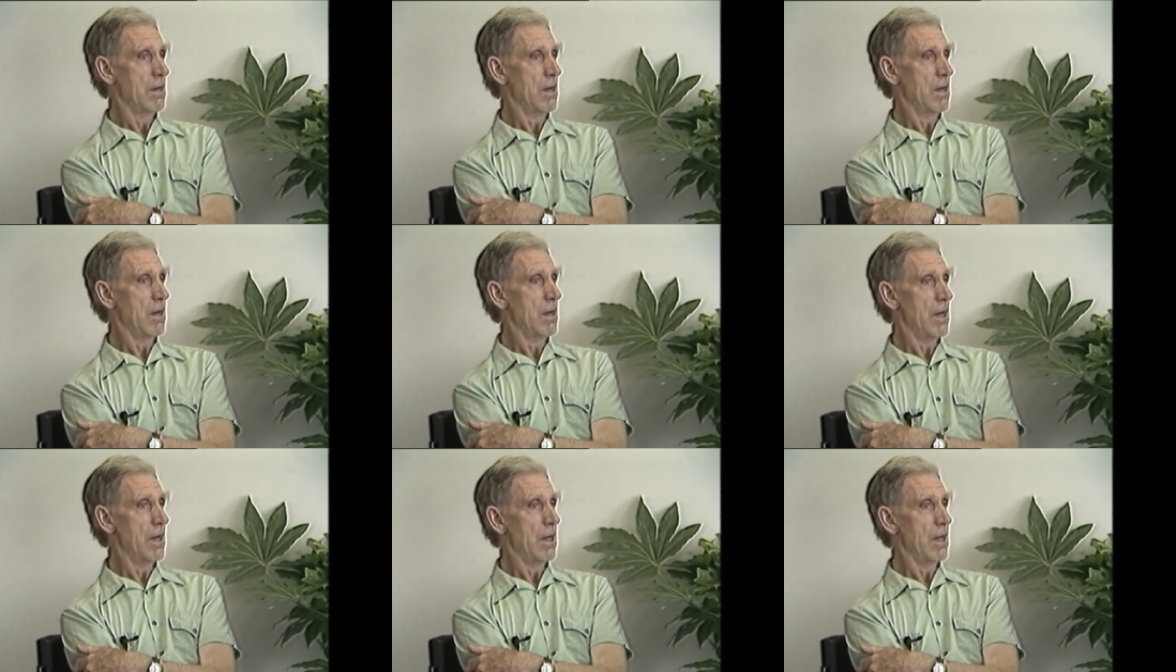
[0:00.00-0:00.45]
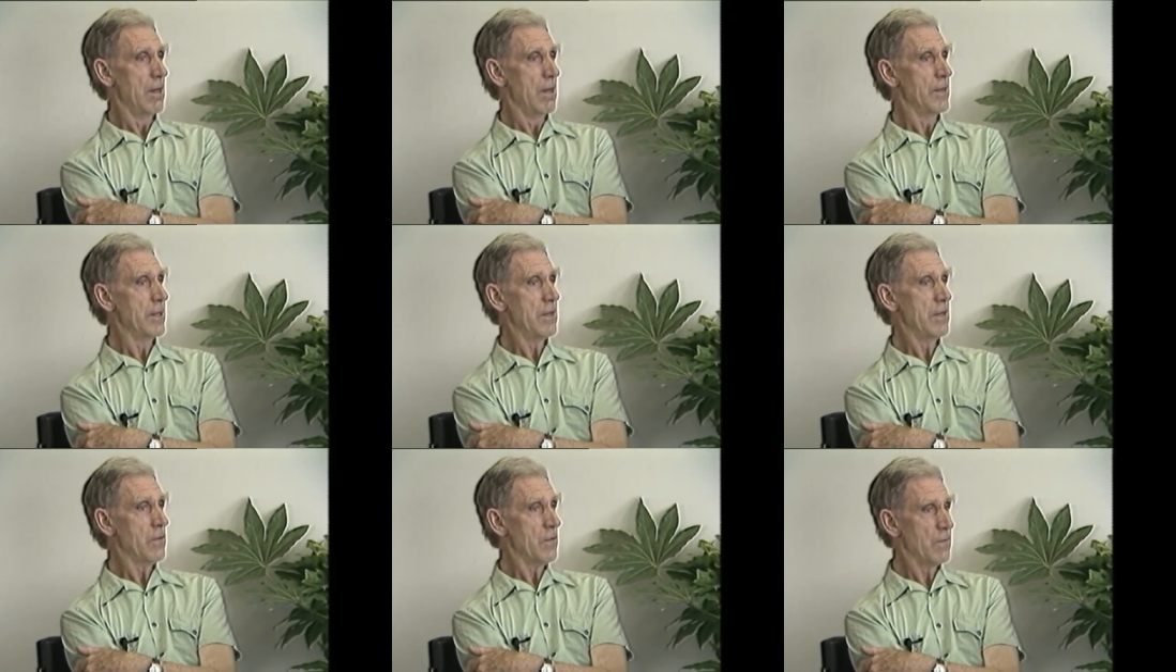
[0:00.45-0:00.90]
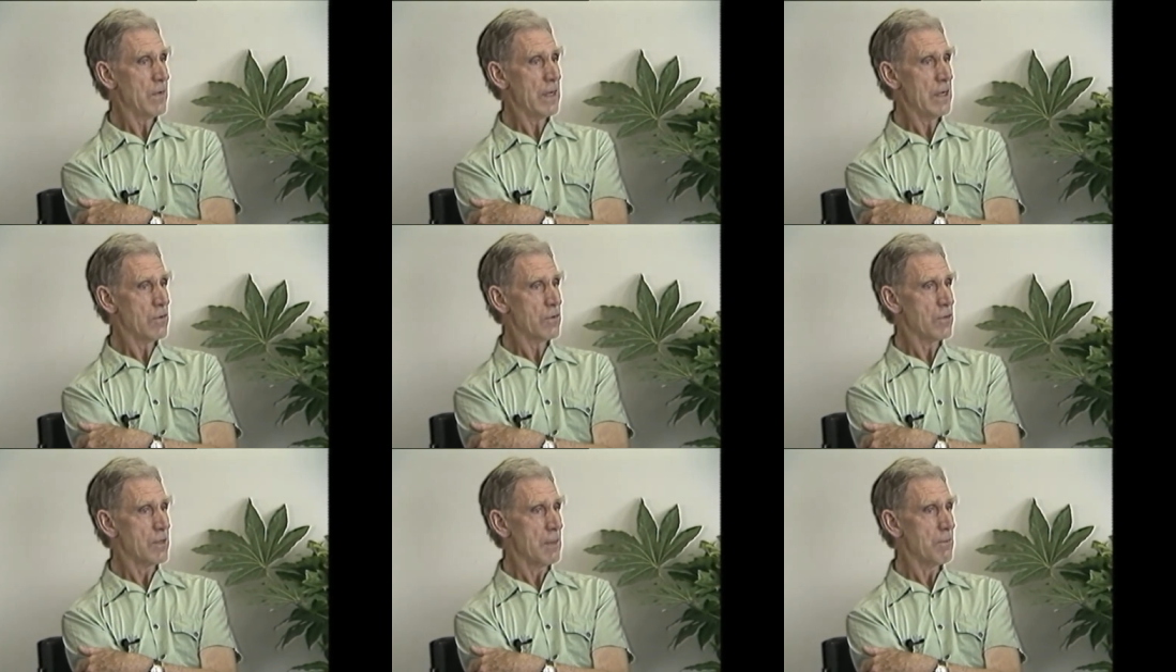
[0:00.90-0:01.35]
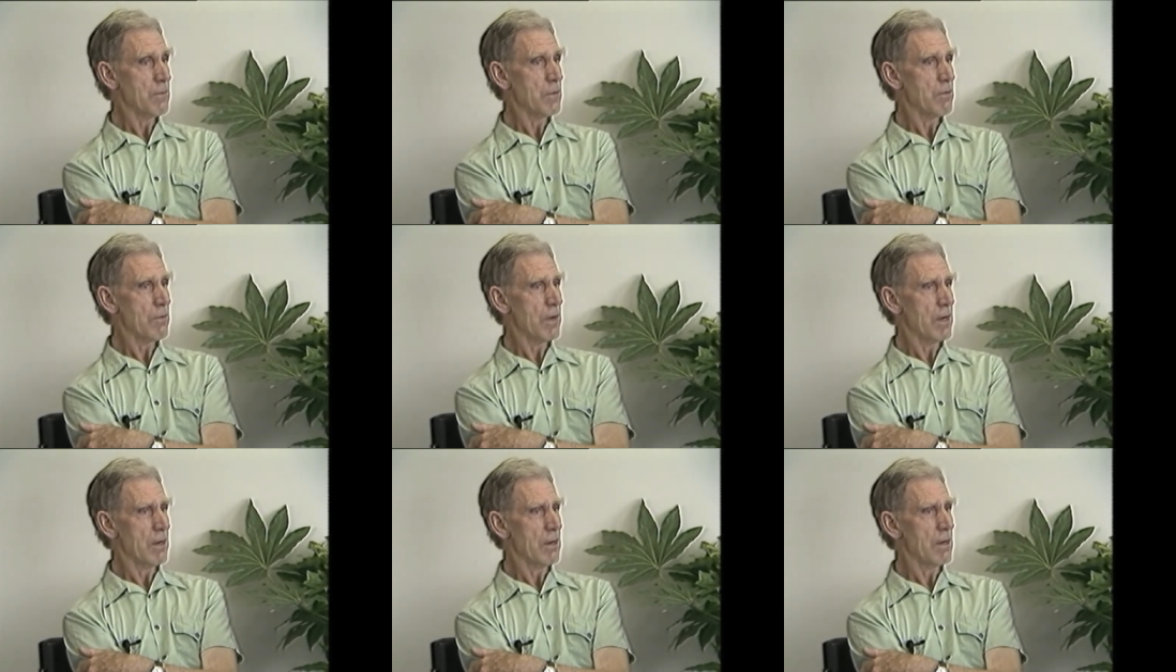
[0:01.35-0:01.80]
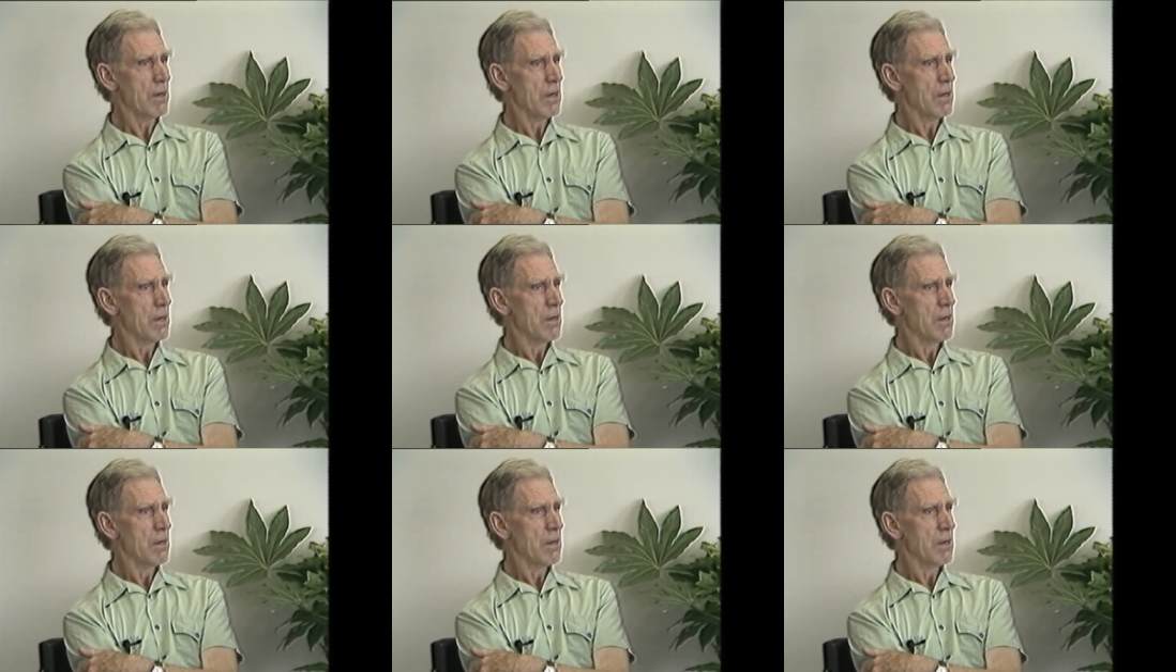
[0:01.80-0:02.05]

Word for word: uh, these field trips were